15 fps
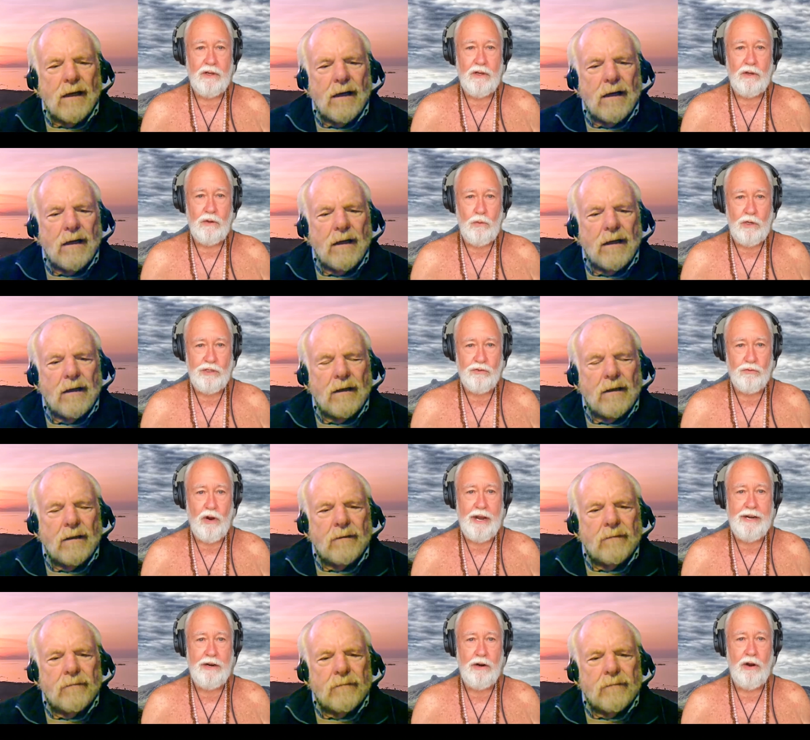Speaker 1: was
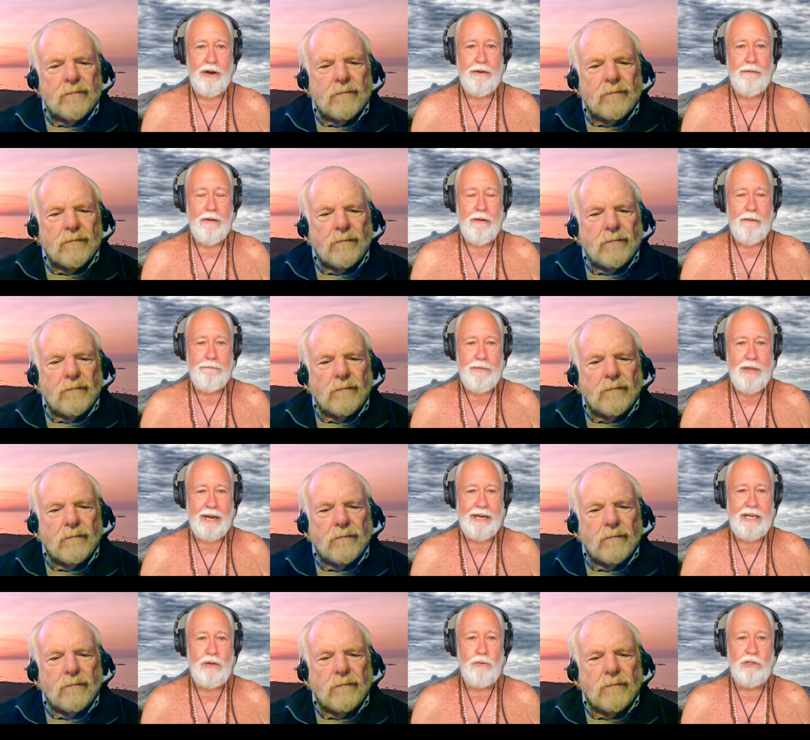right on
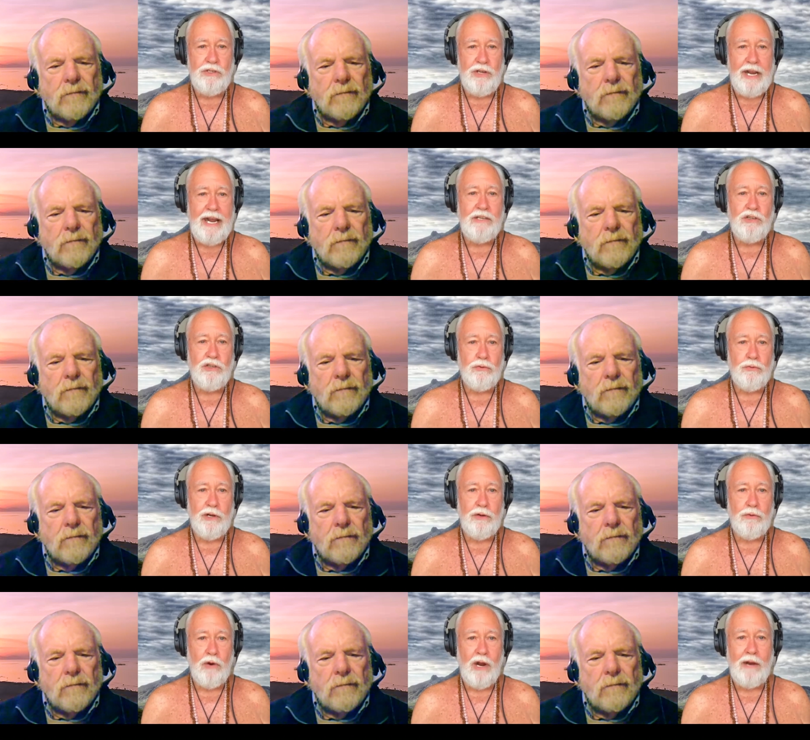that he was
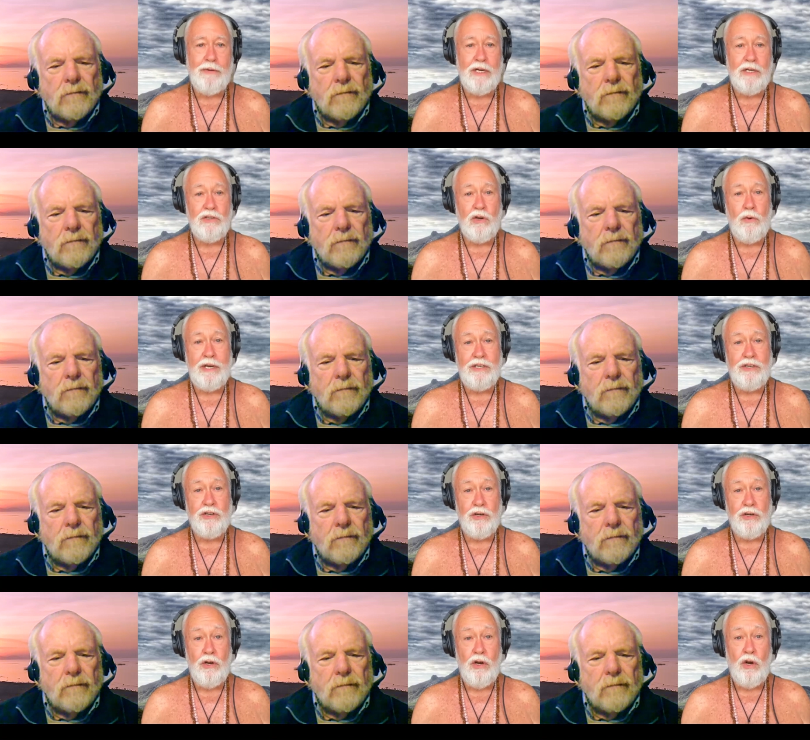answering Ramana's
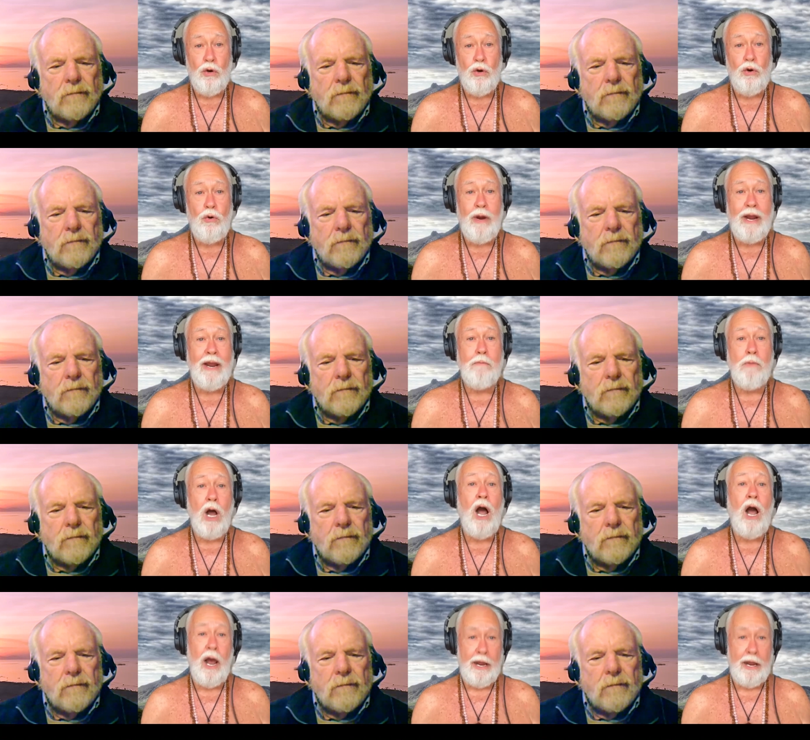question, Who am
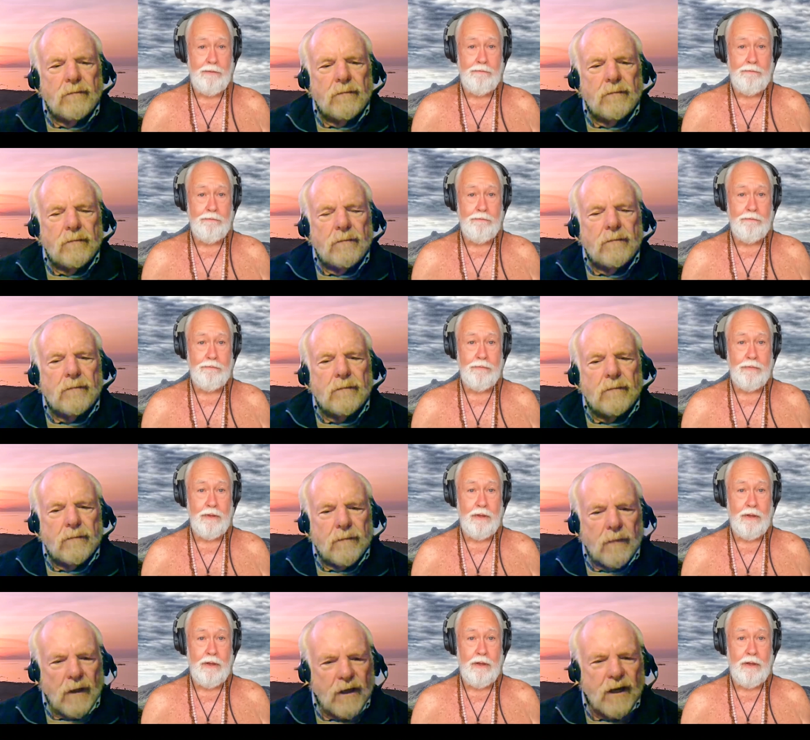I?
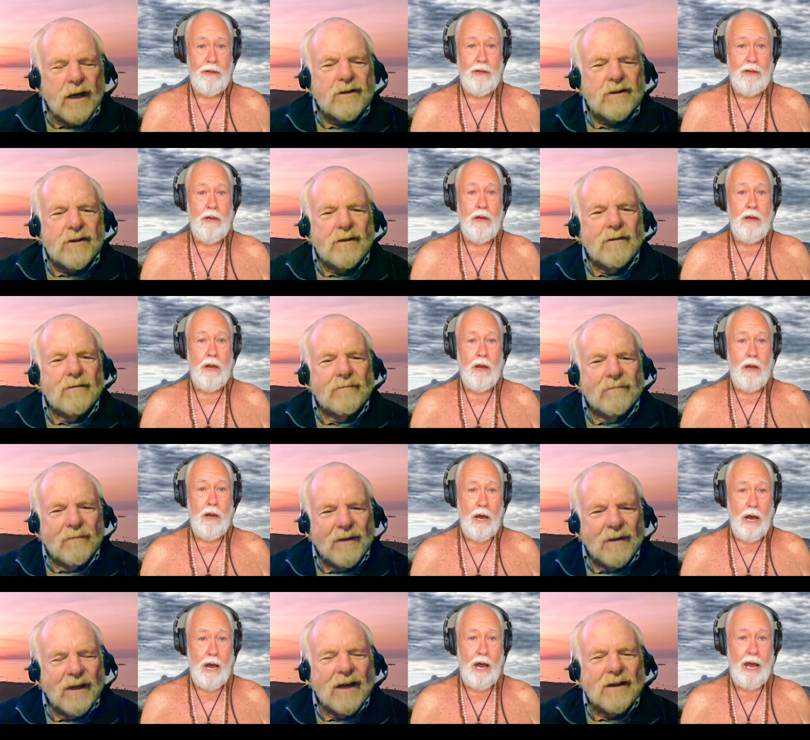
Speaker 2: Yes.
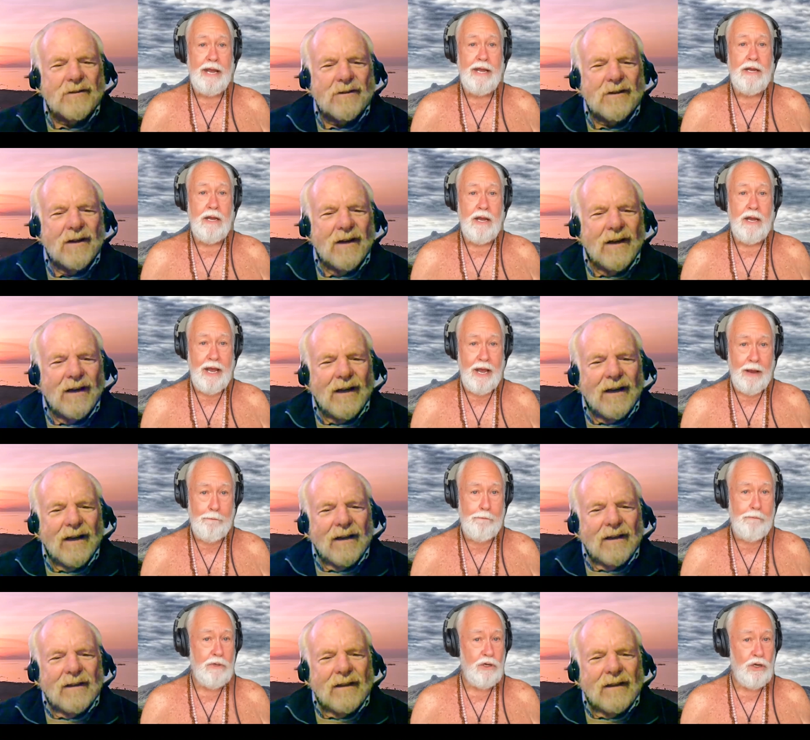I
Speaker 1: yes.
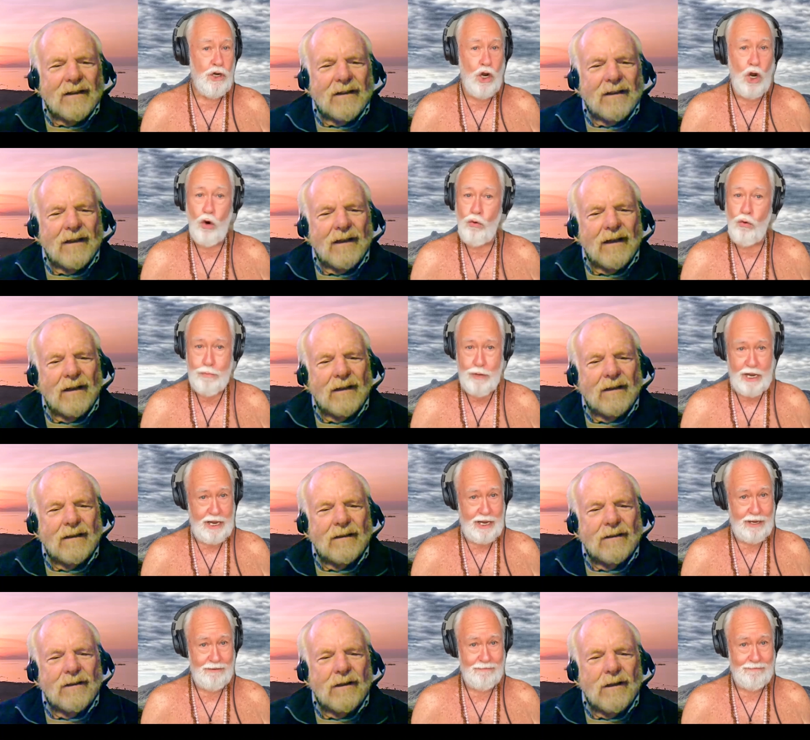am no
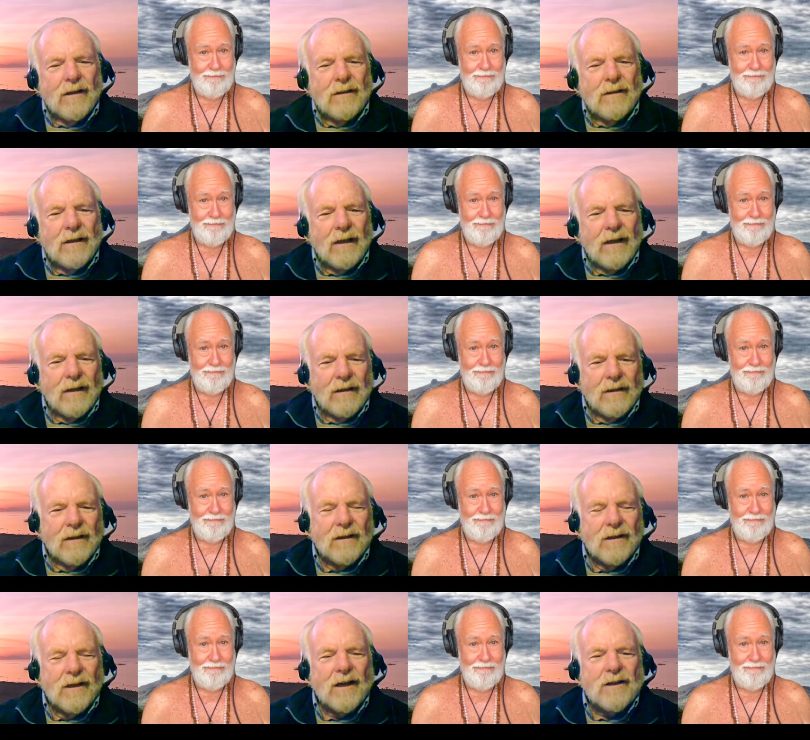me.
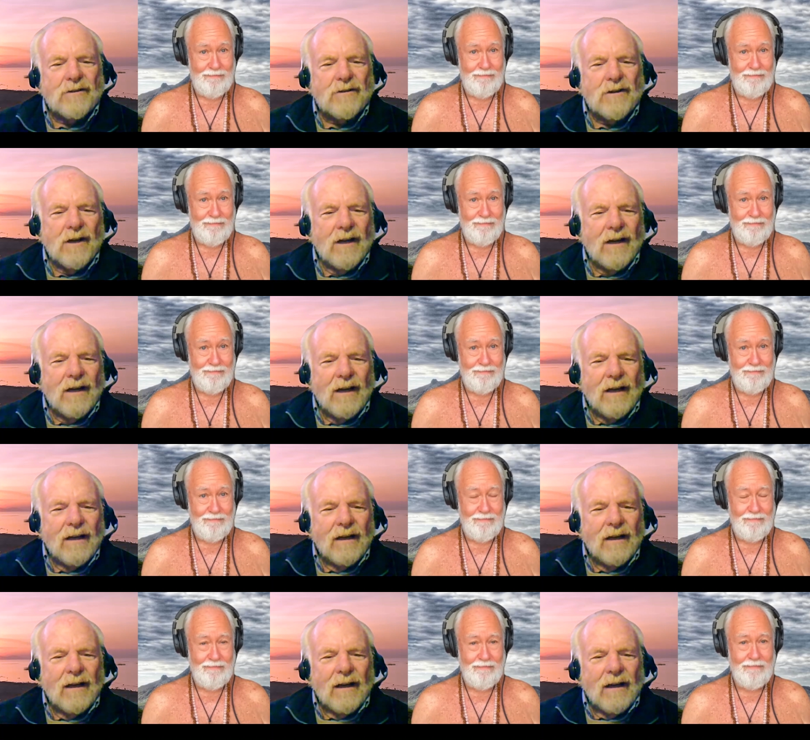
Speaker 2: Yes.
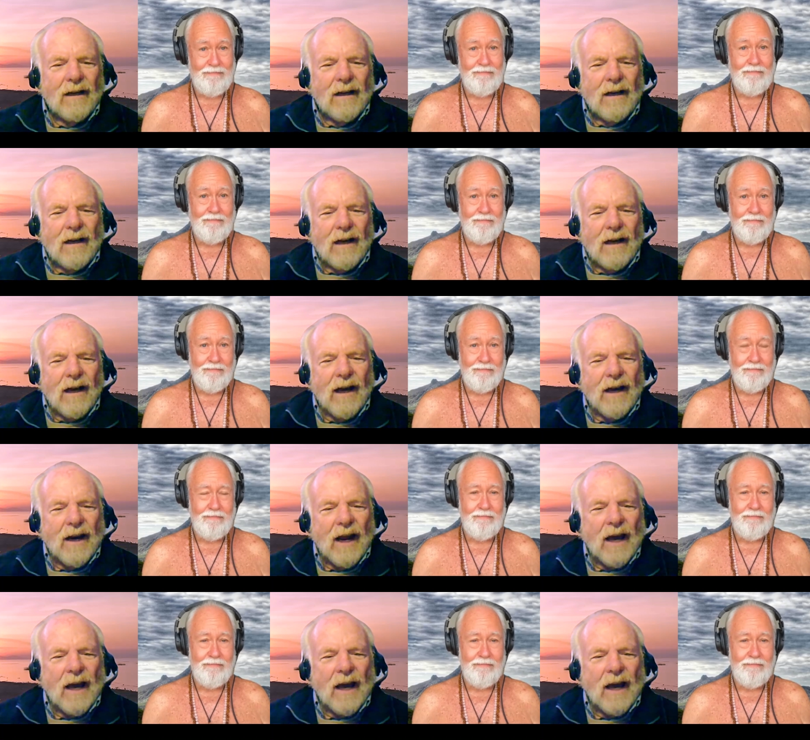And I